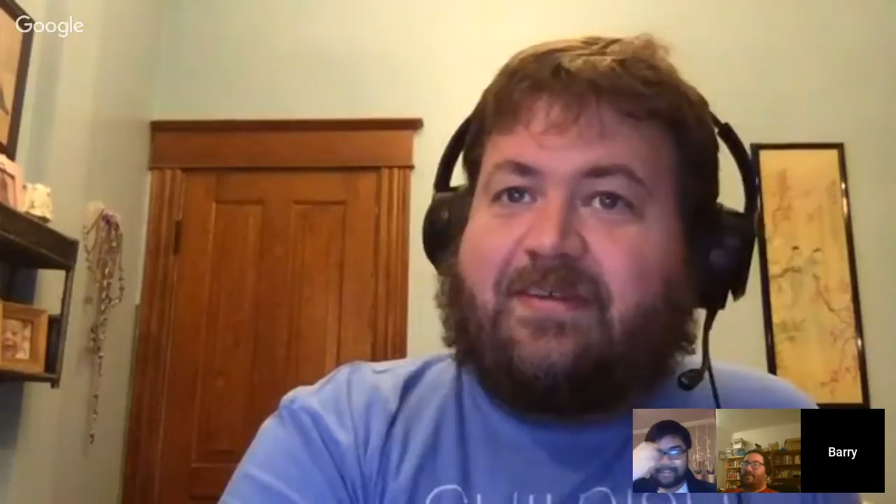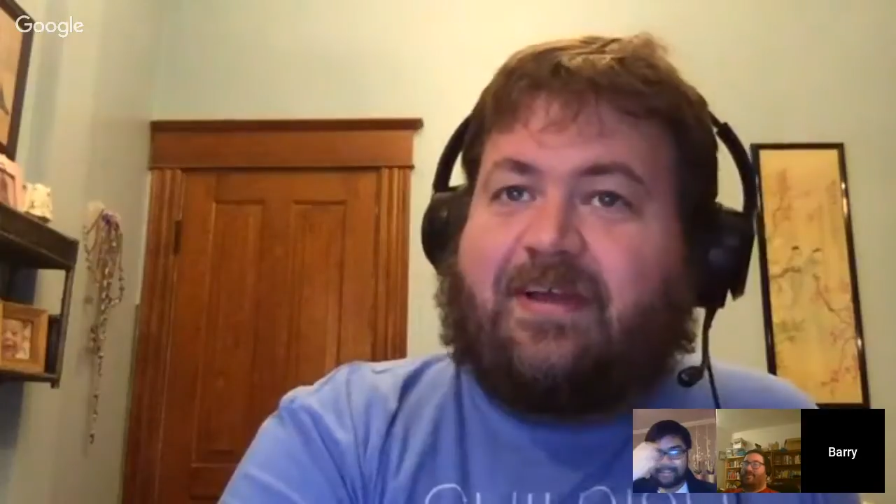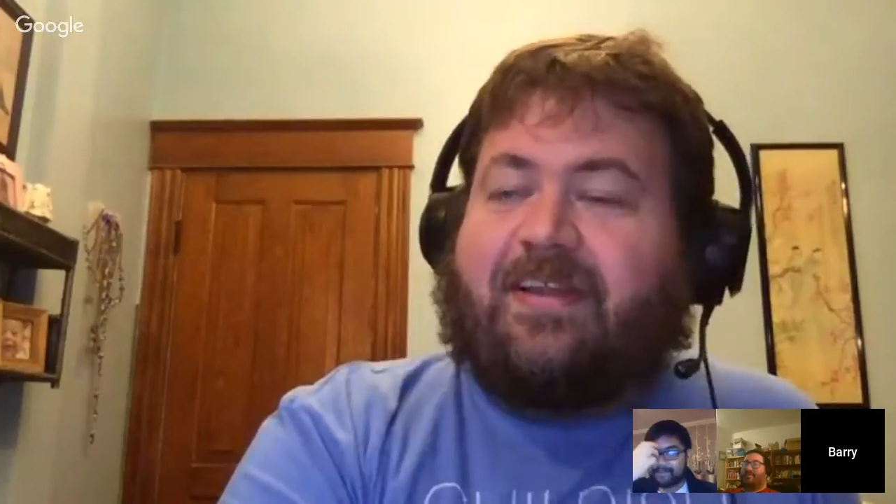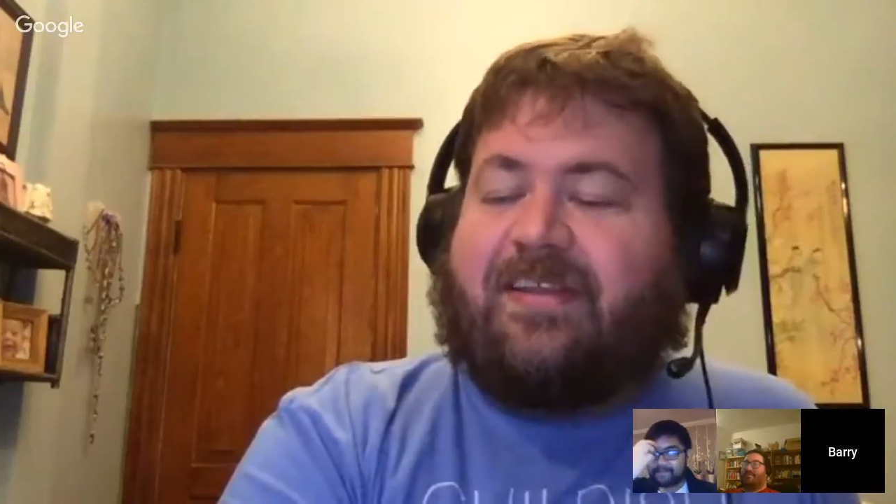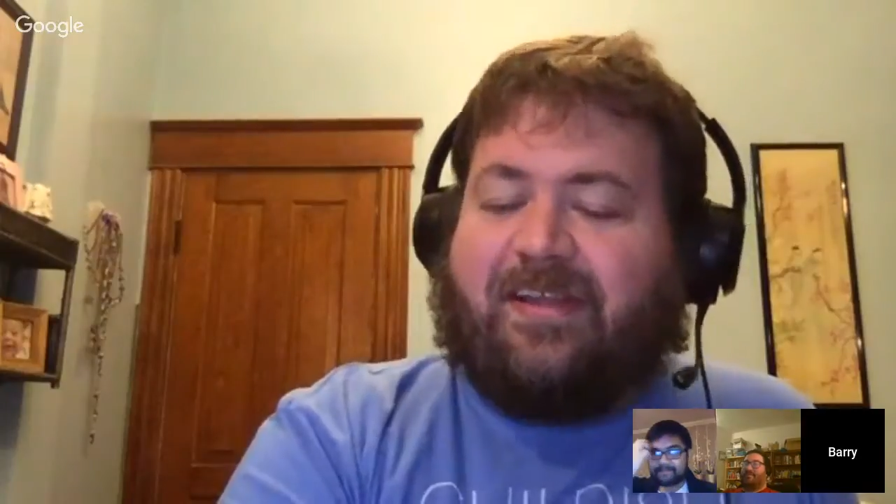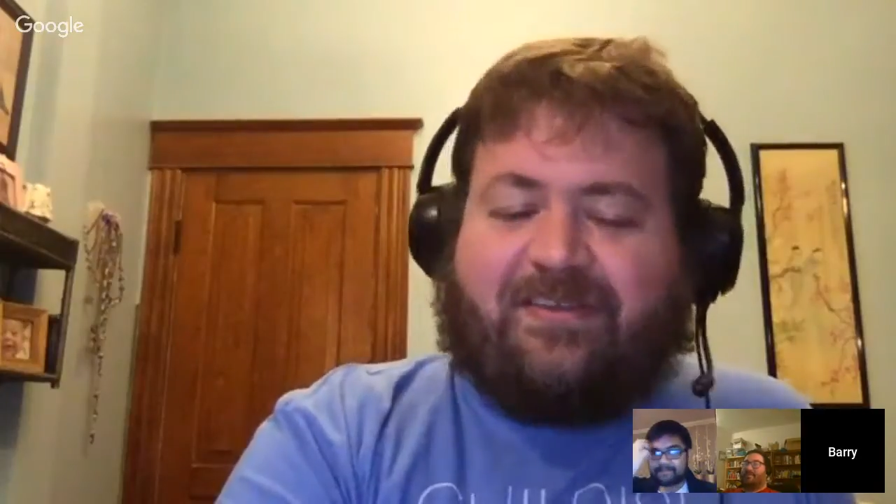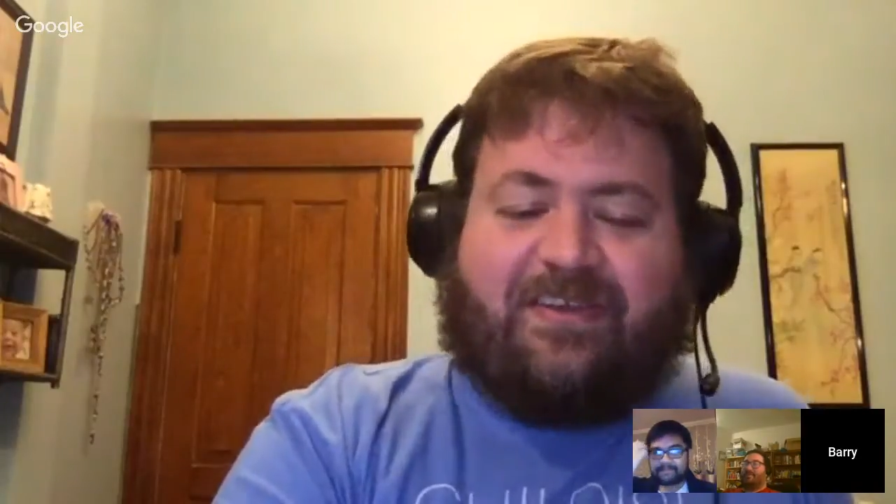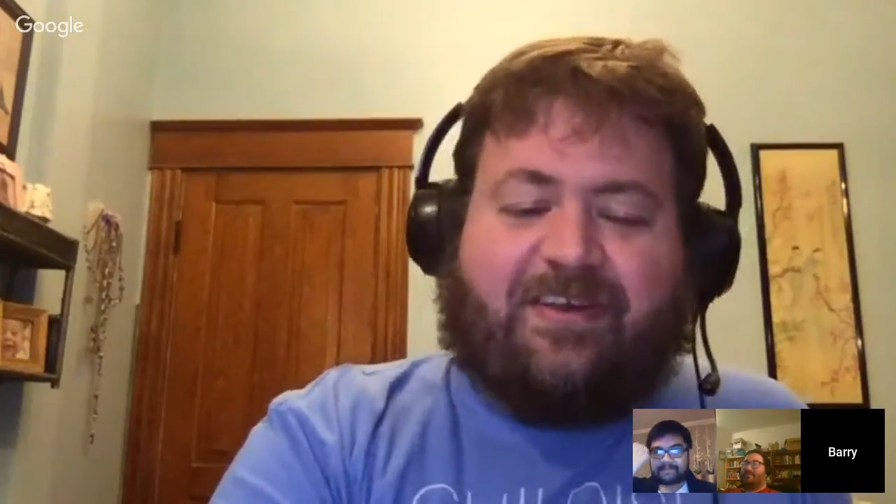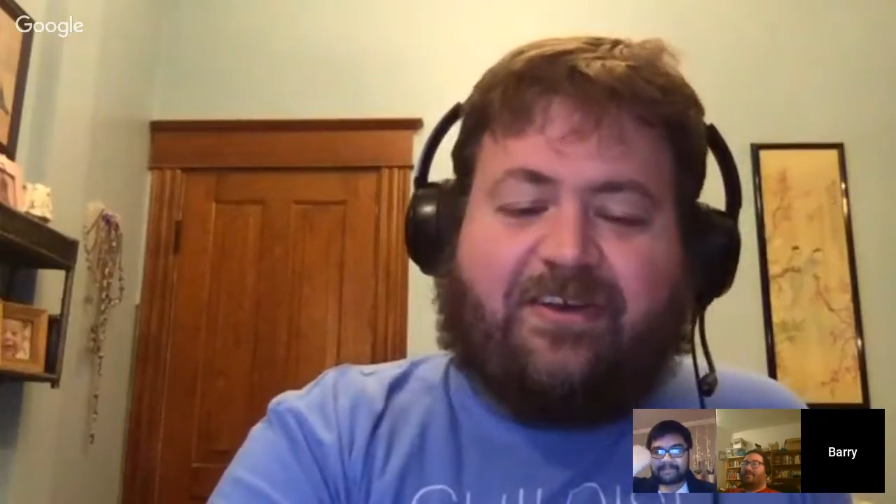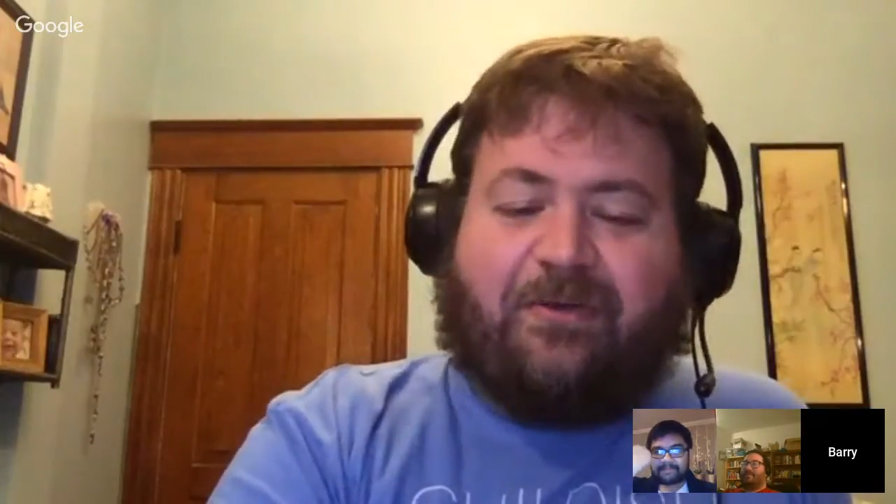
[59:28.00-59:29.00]
I just
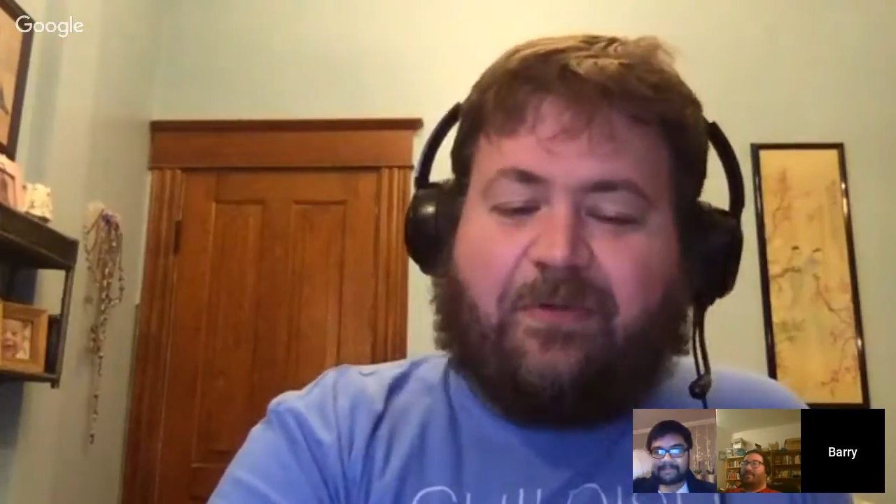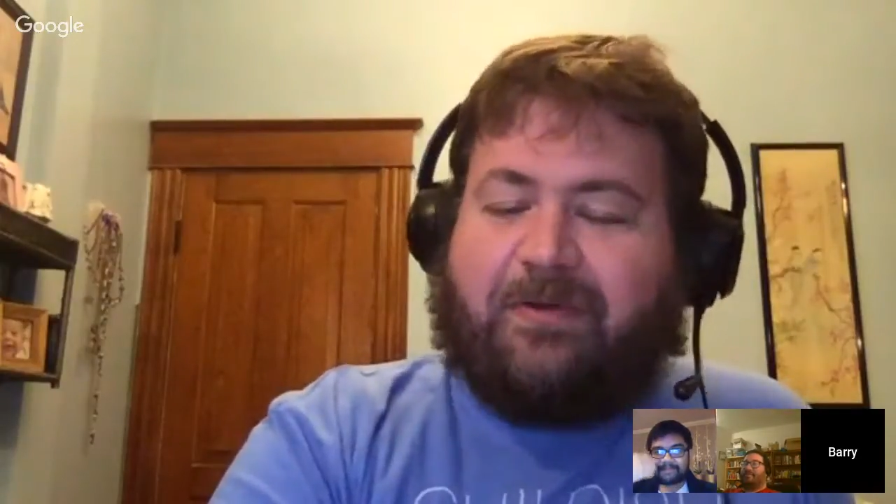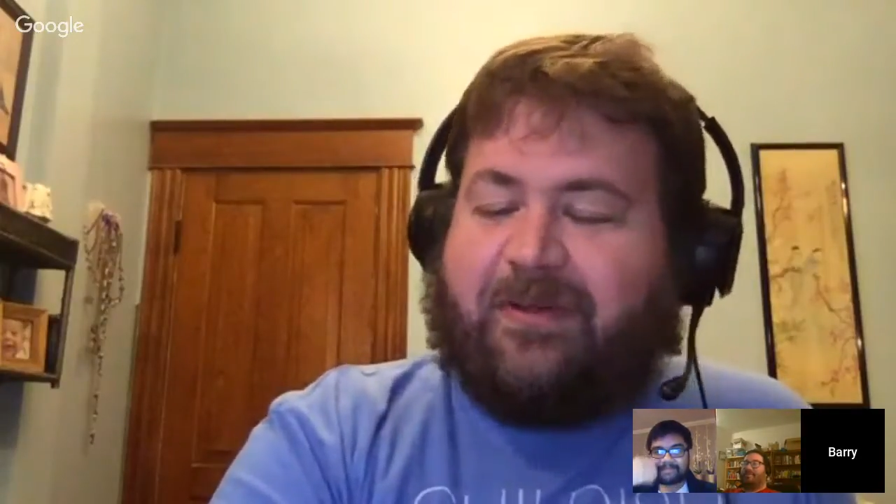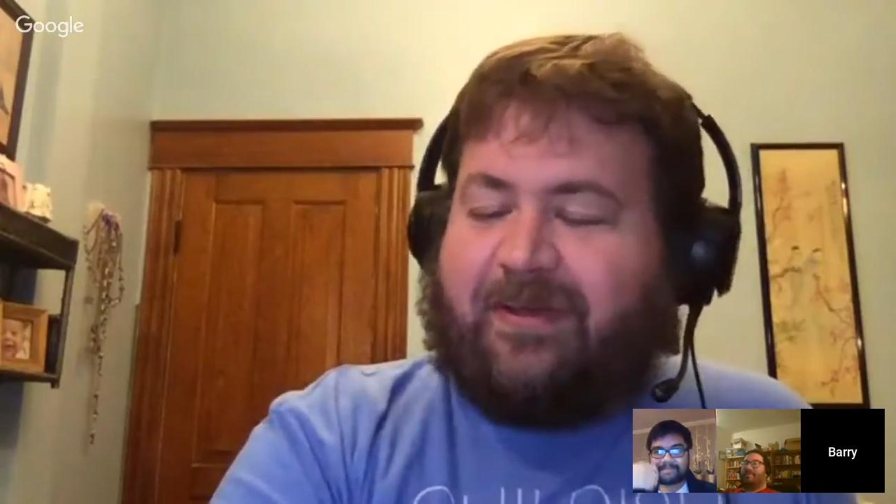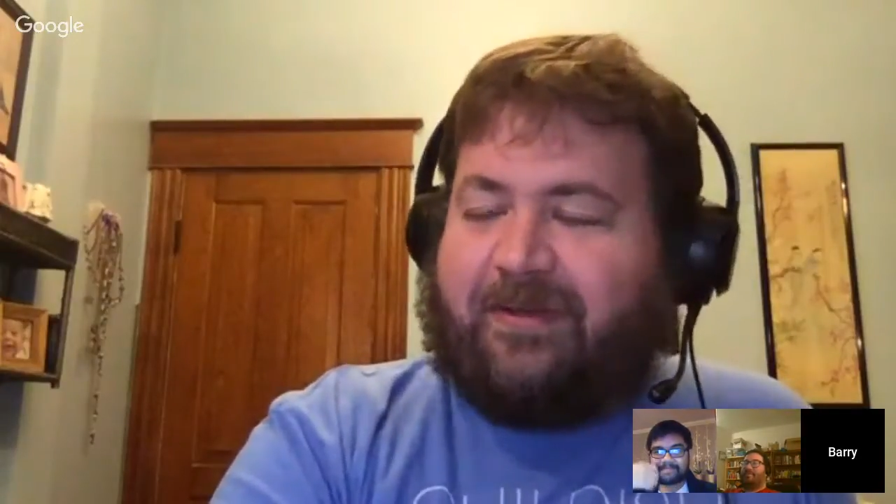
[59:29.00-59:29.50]
need to know what